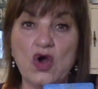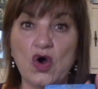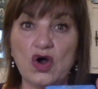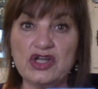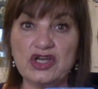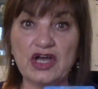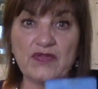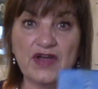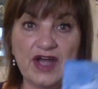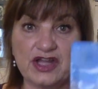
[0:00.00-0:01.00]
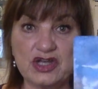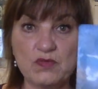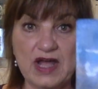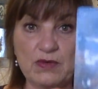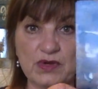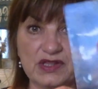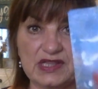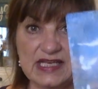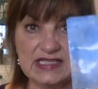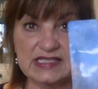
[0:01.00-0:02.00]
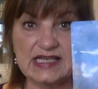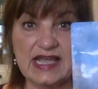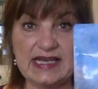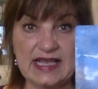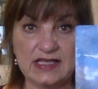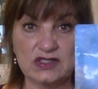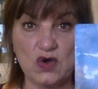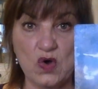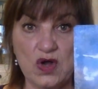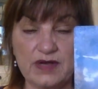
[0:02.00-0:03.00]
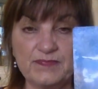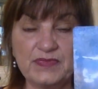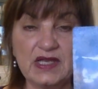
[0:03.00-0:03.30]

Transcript: Or you can go the other way where this lady has gone.